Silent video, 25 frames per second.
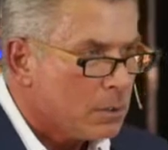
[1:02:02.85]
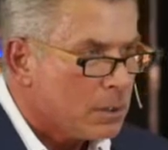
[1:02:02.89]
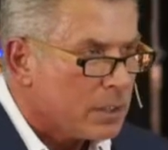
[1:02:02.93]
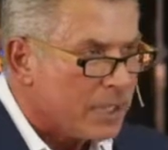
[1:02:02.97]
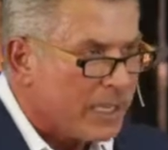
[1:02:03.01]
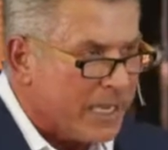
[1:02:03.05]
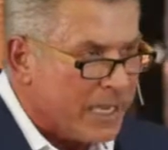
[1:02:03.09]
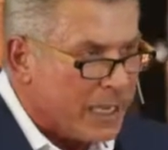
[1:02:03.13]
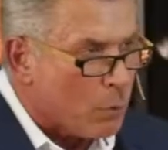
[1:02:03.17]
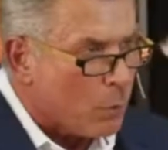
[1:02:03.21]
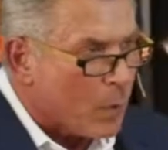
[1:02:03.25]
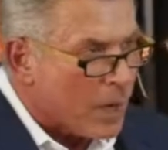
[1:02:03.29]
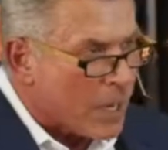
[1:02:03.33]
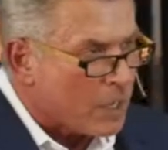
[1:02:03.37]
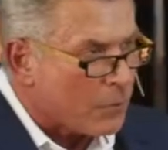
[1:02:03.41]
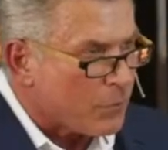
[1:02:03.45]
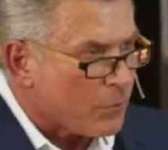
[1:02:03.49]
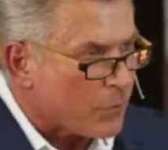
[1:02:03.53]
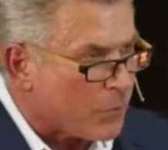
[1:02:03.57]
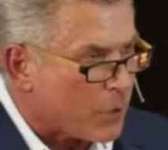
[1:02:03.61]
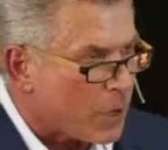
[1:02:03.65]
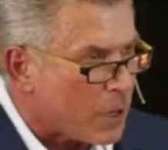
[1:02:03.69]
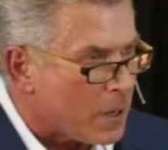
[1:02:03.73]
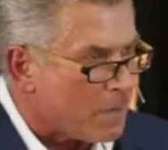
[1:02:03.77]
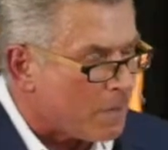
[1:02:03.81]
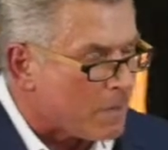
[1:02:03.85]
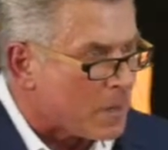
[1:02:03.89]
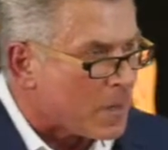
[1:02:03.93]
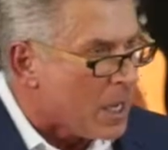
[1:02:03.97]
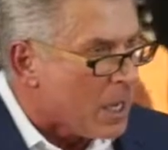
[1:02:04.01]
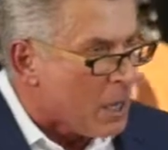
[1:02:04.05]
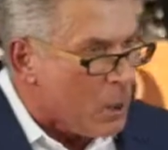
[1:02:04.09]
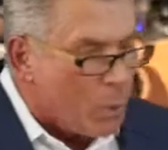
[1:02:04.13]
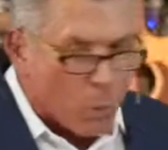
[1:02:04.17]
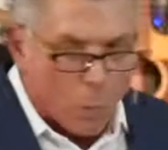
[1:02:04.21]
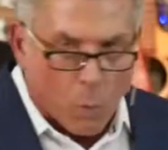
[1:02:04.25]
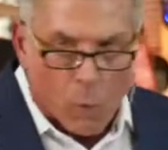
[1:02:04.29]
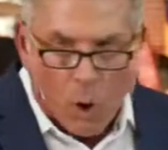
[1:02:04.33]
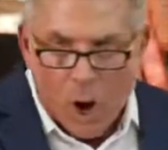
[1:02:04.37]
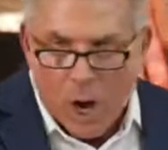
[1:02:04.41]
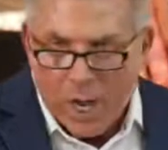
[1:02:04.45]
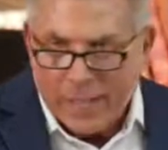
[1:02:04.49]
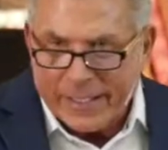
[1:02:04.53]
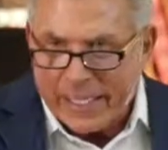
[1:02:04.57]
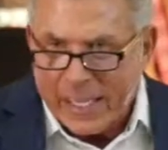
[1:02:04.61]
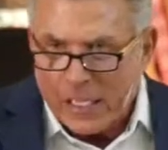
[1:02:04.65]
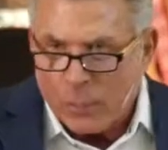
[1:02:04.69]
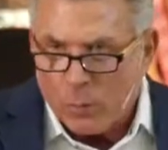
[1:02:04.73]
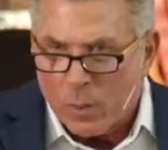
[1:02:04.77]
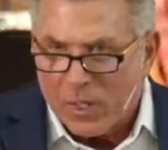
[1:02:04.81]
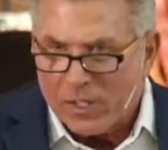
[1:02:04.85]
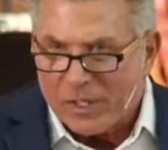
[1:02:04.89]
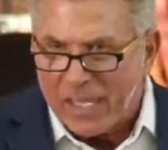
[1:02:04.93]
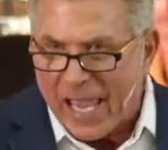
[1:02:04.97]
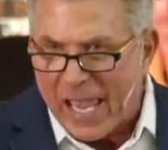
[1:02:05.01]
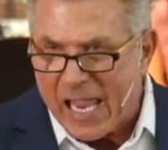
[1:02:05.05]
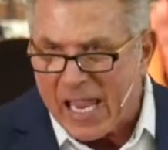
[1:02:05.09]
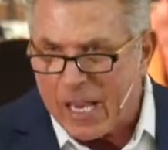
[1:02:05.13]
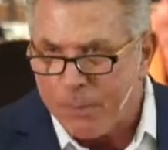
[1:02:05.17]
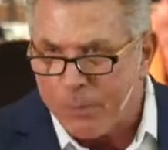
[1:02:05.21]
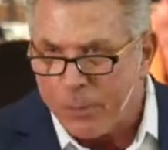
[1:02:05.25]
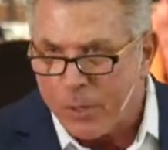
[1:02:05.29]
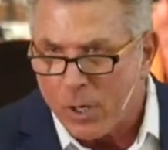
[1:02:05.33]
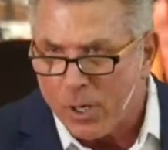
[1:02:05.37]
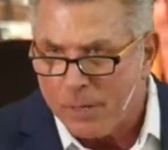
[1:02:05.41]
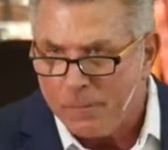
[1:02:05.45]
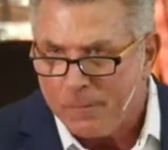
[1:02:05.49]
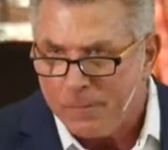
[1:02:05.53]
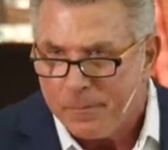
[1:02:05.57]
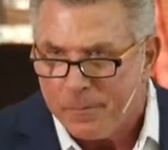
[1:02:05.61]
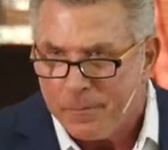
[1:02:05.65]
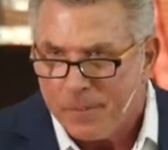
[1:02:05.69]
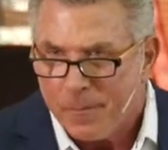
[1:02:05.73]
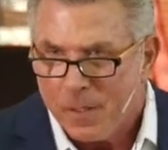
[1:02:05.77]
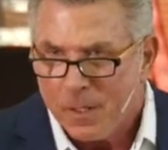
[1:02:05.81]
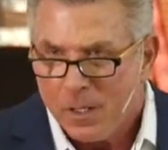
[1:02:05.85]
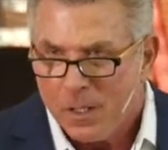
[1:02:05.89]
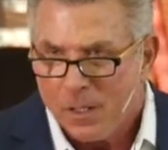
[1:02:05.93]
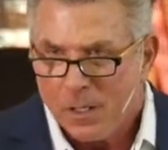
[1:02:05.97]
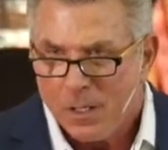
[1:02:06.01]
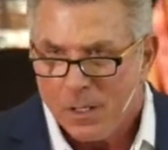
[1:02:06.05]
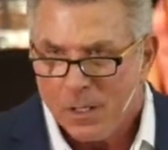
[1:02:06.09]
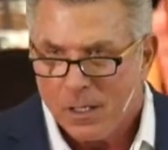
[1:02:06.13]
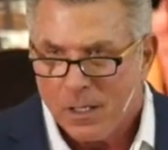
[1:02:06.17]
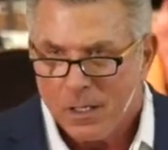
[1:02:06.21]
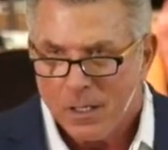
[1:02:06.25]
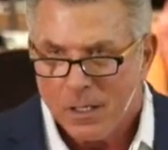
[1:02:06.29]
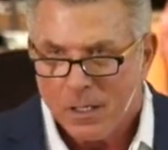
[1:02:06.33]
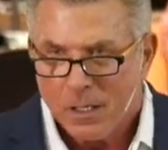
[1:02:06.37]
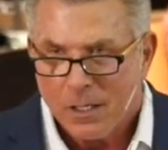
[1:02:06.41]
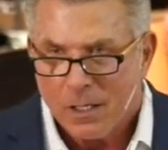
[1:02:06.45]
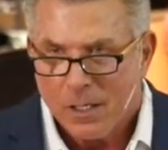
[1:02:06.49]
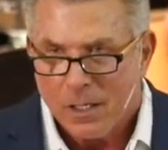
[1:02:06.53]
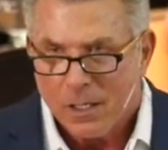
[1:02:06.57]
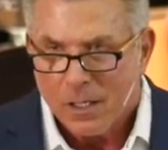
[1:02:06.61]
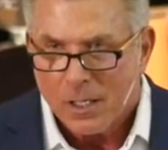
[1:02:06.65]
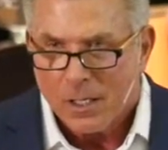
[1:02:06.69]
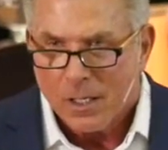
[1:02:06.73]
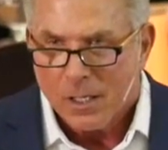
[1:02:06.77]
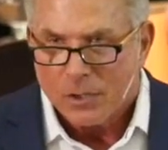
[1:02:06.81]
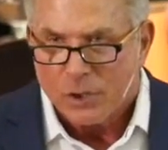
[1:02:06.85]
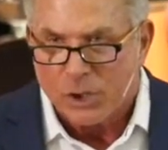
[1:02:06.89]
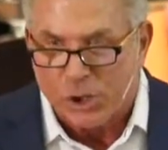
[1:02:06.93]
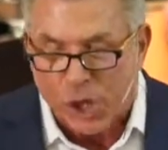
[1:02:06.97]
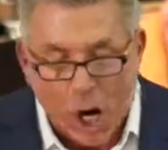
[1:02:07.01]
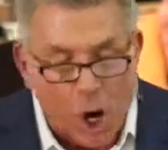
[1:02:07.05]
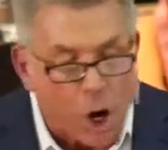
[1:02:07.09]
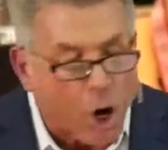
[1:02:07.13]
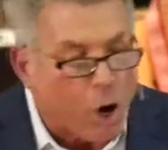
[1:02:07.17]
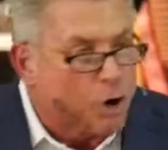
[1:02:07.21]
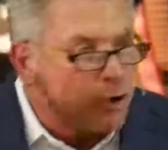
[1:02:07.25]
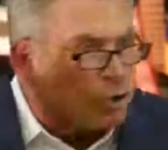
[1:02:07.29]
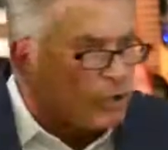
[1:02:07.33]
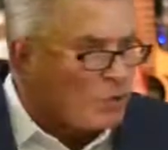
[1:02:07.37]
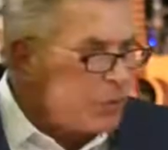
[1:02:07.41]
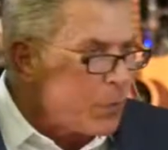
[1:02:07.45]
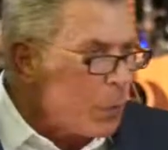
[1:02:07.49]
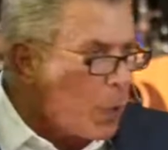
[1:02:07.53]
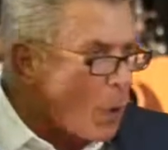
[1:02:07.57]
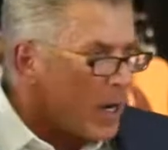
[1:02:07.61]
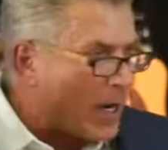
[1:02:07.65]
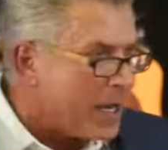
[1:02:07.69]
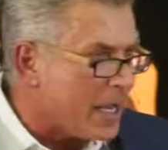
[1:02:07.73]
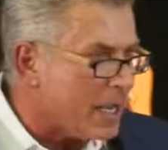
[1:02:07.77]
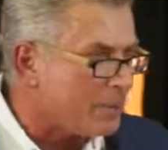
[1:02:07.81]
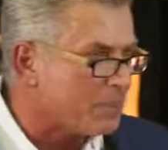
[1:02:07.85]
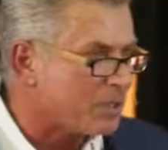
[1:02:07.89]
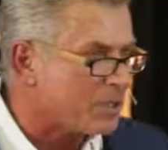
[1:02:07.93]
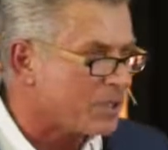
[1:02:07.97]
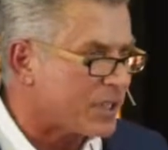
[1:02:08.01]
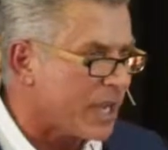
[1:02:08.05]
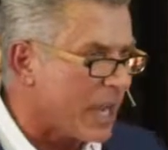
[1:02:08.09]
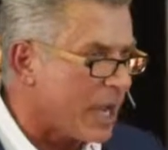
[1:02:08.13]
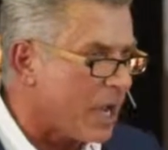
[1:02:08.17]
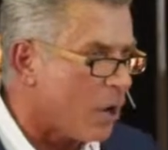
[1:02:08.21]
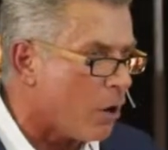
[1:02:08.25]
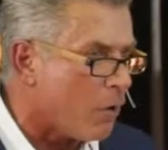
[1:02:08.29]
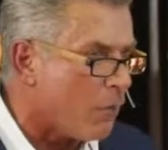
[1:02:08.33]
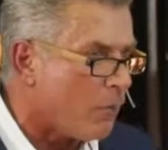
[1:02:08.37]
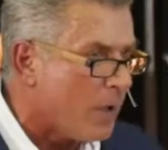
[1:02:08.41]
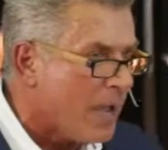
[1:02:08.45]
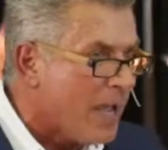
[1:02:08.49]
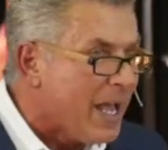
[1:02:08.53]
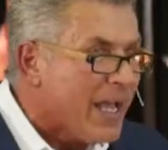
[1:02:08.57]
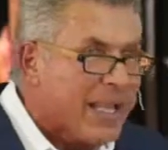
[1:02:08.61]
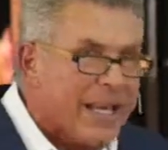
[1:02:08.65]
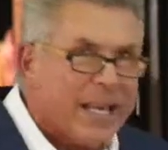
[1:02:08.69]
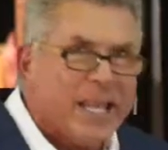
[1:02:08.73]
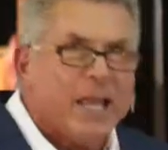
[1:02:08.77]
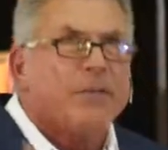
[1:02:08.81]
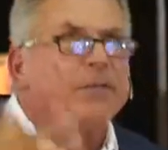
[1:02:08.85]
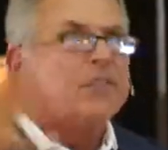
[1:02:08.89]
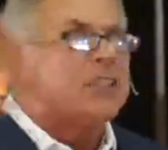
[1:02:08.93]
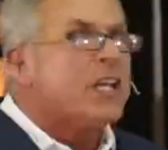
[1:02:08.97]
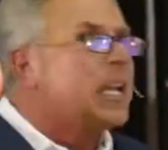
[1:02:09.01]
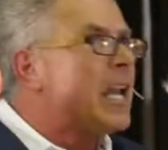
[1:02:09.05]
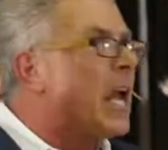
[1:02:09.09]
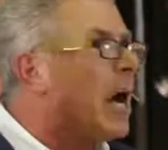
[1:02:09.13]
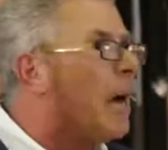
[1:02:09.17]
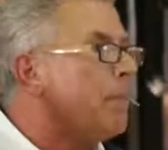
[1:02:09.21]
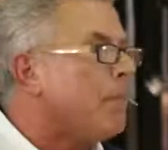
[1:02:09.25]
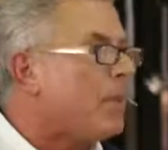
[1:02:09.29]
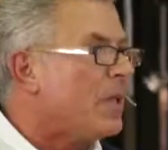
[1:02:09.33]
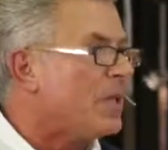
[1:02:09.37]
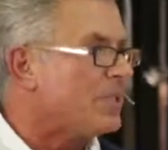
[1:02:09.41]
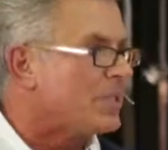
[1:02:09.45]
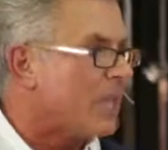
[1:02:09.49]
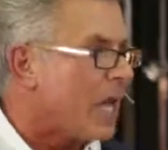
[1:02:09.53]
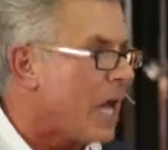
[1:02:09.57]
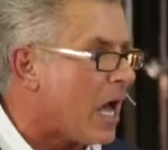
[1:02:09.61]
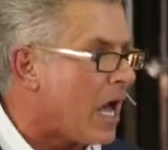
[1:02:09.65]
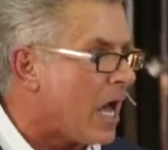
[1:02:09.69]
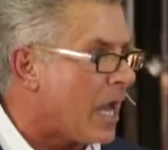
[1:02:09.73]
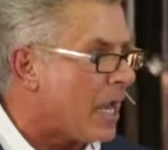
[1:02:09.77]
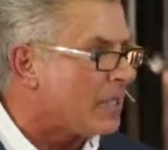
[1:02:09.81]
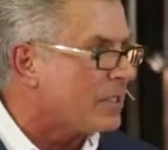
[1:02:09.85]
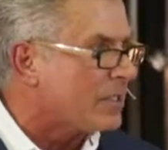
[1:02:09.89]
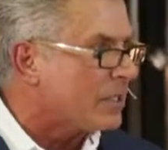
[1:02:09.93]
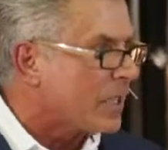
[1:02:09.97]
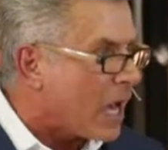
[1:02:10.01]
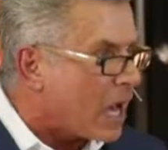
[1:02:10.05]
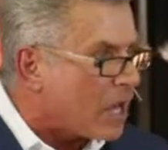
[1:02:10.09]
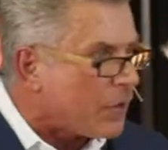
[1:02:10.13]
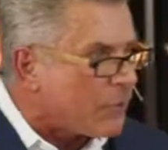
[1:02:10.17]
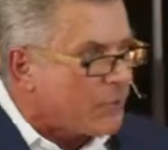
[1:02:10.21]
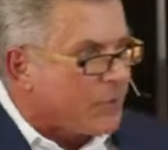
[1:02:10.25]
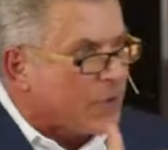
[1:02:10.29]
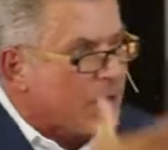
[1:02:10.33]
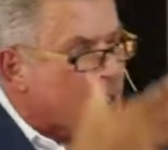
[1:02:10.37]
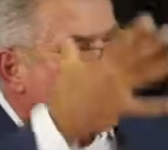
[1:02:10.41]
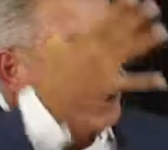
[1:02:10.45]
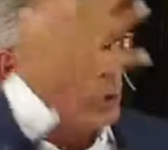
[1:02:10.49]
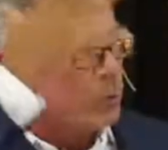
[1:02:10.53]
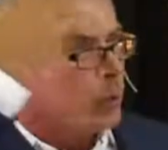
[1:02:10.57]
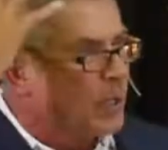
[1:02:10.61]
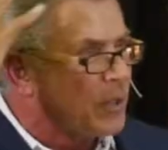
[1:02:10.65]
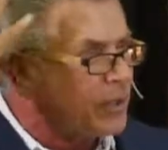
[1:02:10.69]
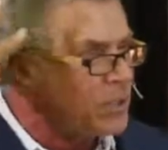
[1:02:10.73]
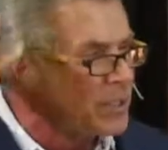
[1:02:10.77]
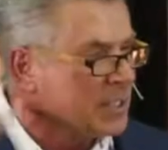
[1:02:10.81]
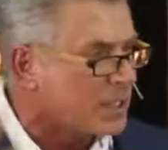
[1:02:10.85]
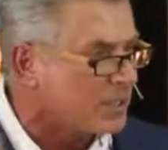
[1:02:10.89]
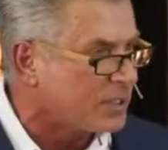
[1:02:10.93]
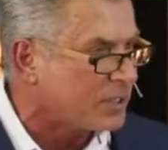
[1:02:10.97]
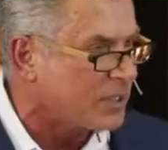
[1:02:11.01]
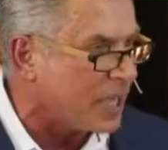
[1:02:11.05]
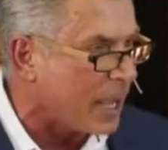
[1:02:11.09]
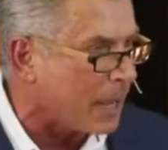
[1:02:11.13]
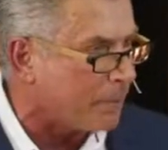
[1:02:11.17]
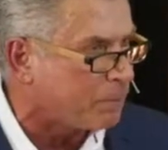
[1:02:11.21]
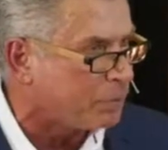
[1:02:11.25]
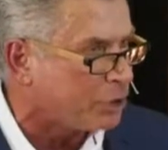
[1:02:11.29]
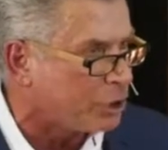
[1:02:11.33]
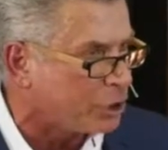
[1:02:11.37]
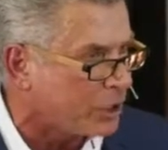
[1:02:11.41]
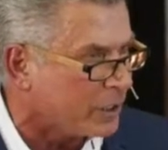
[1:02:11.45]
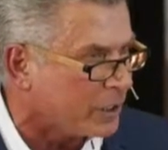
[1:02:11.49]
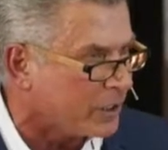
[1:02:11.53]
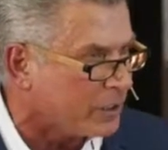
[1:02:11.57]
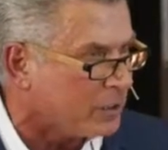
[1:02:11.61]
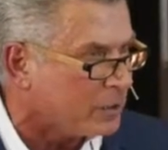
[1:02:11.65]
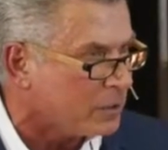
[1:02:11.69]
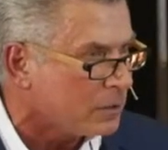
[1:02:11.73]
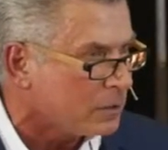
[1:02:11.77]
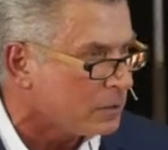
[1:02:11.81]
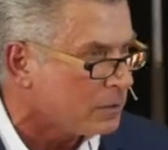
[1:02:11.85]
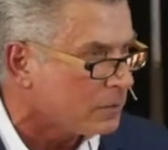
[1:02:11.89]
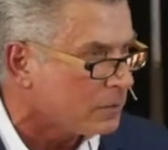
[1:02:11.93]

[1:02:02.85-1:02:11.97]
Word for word: He went from walking with Abram, chose for himself, lifted up his eyes, got filled with deception.